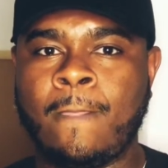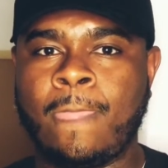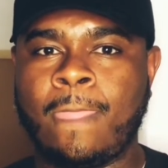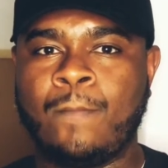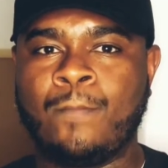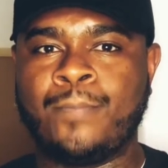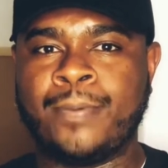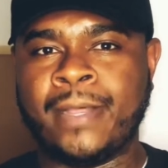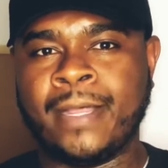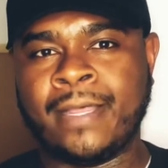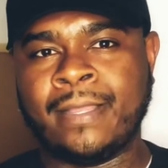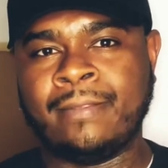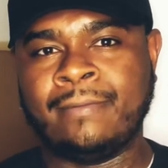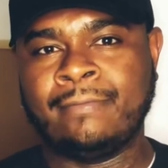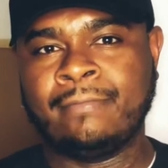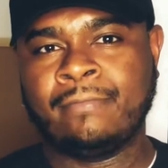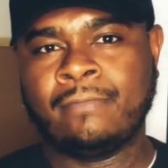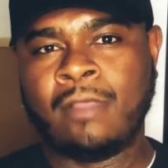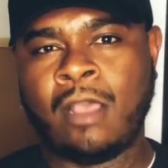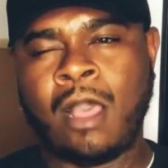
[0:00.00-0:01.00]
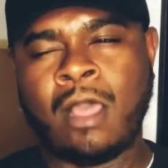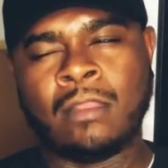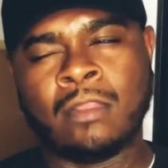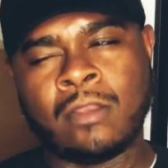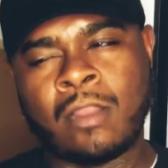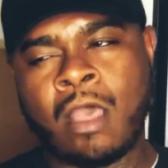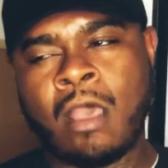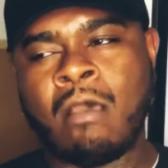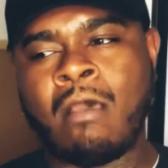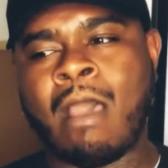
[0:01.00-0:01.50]
but all in
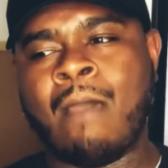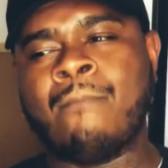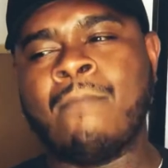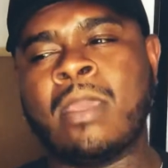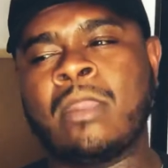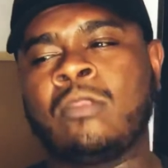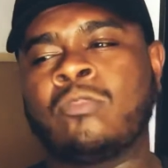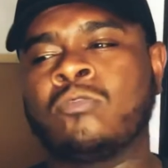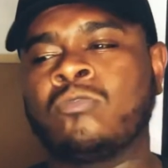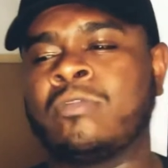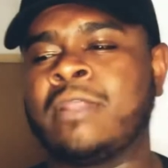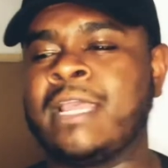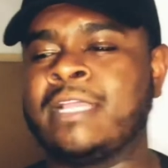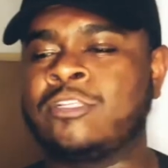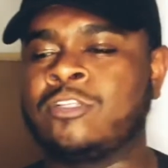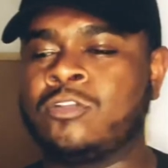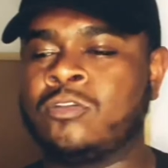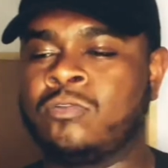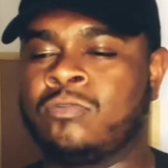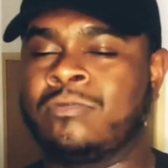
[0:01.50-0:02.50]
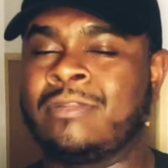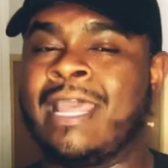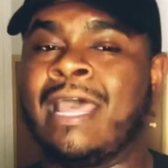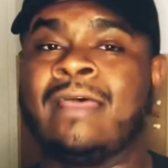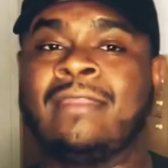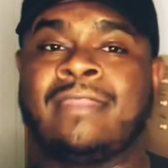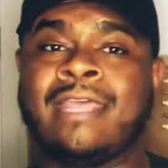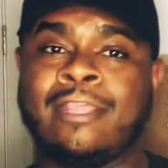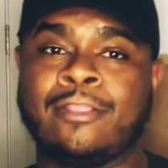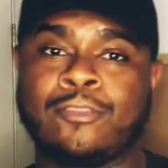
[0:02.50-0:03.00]
all, I made it through day two. Now,
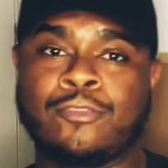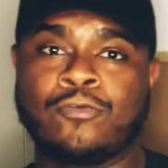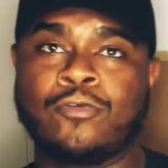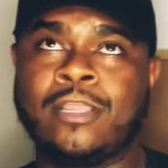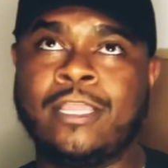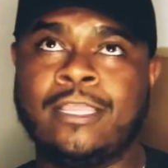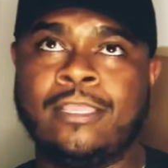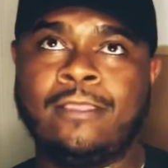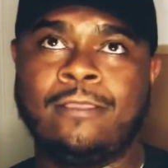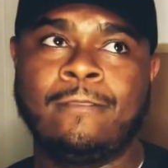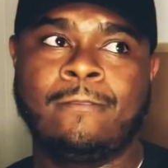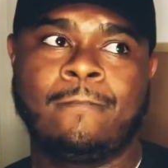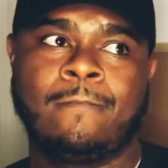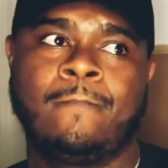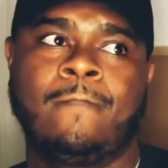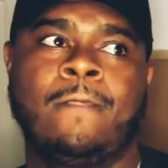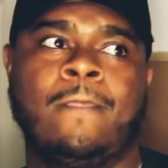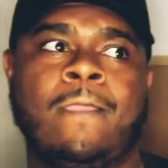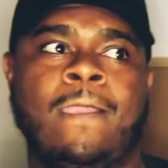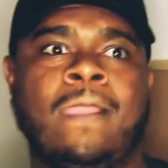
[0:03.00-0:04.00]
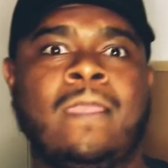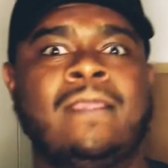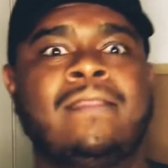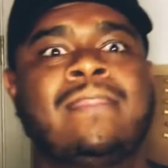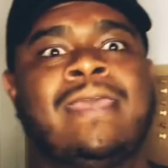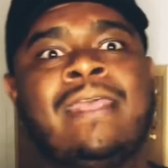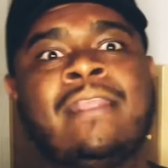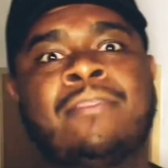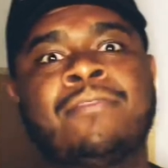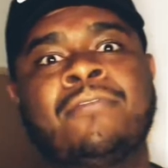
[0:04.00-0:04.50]
day three
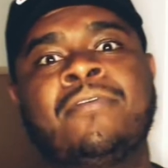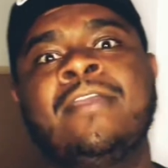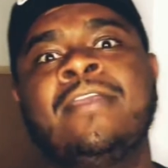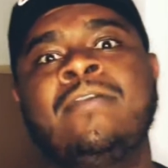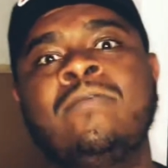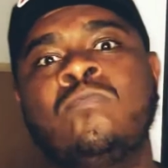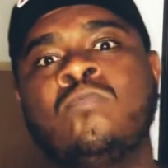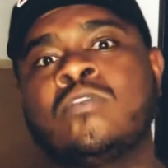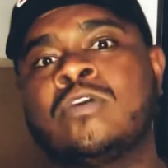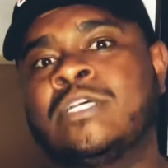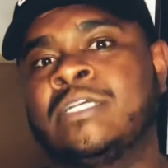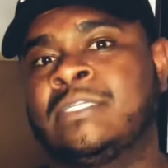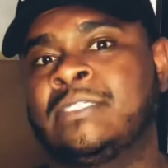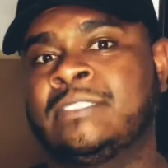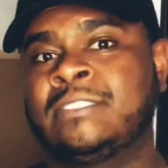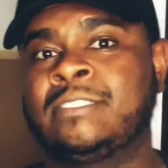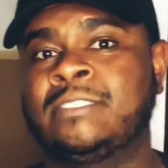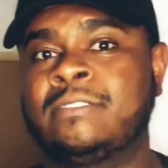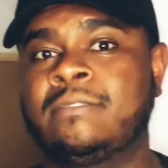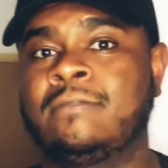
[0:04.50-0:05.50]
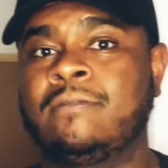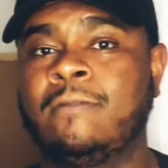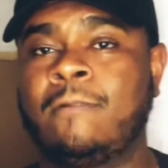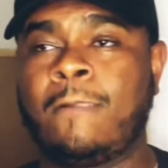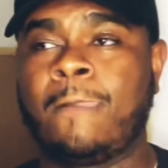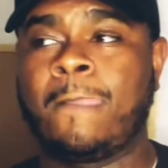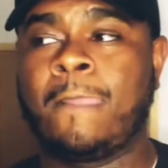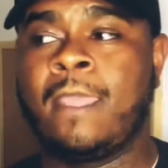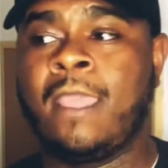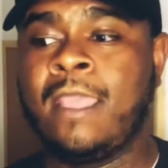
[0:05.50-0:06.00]
was,
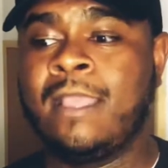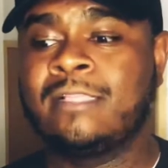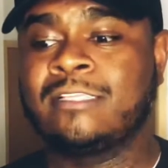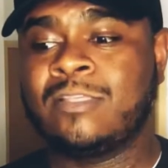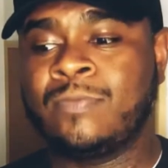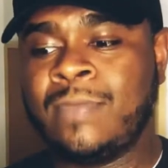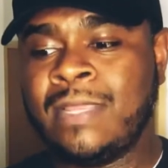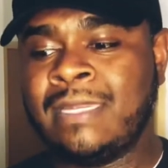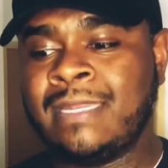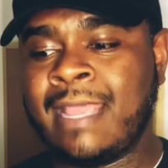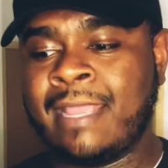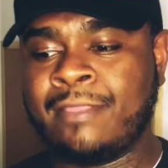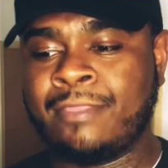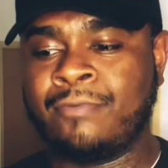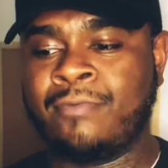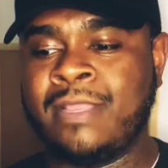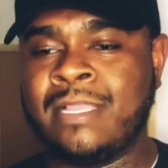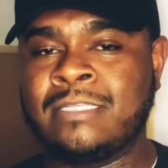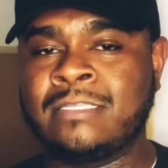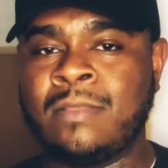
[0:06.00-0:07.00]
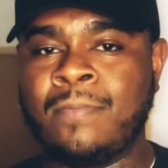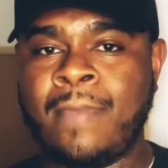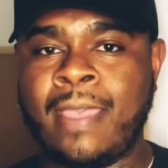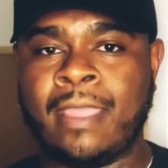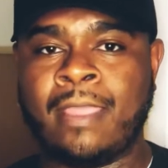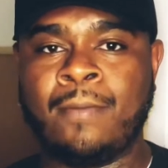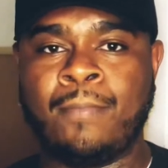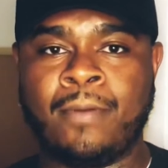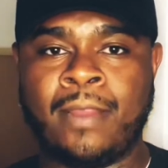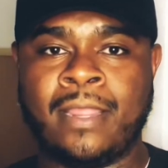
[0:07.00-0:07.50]
to me, day three is a make
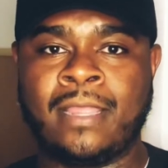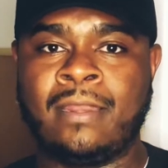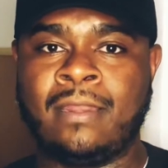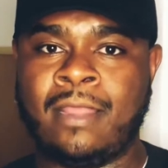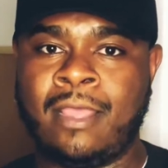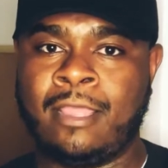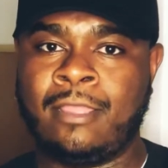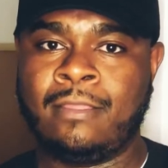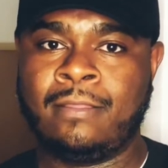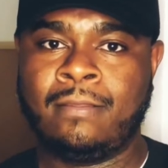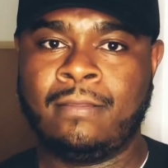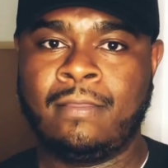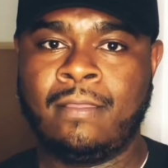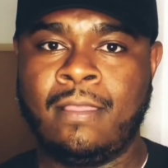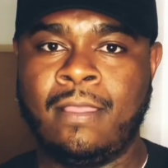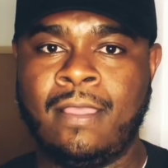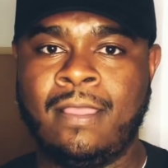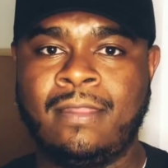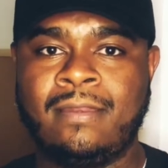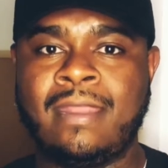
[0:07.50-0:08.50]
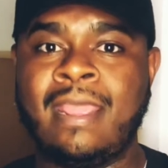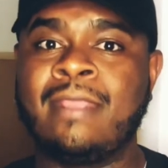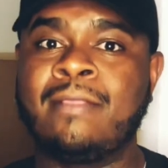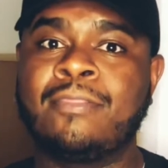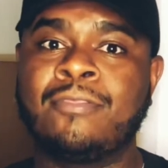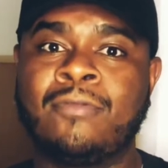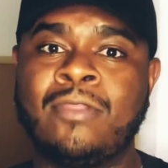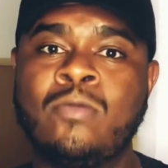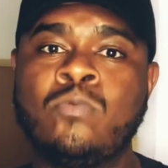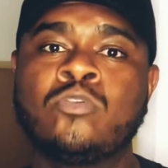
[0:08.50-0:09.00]
it break it day. Day
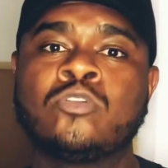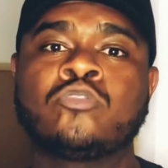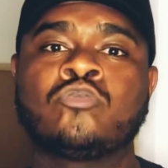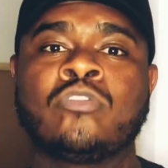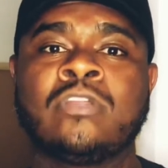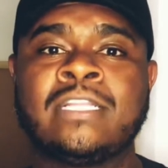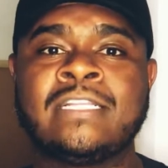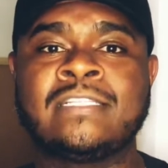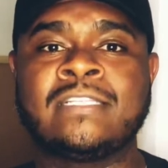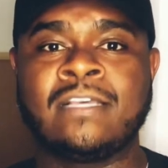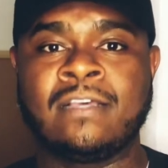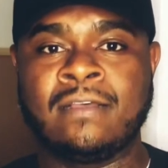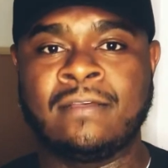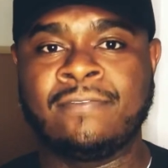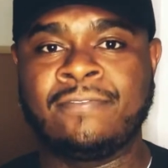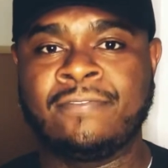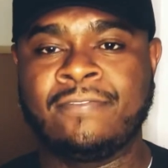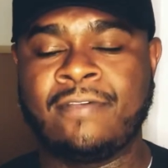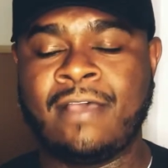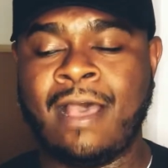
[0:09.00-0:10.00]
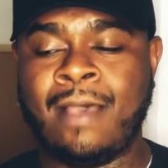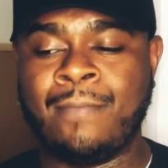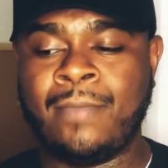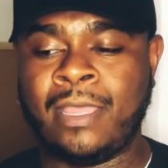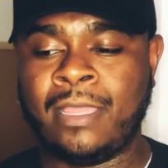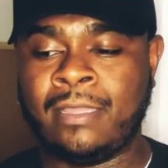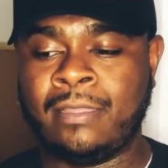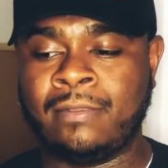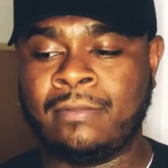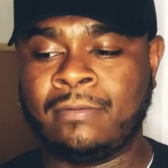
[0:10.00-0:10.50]
three was really tough. I
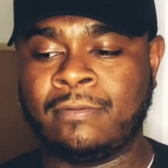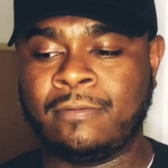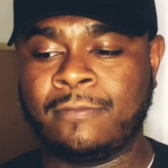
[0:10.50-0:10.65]
mean,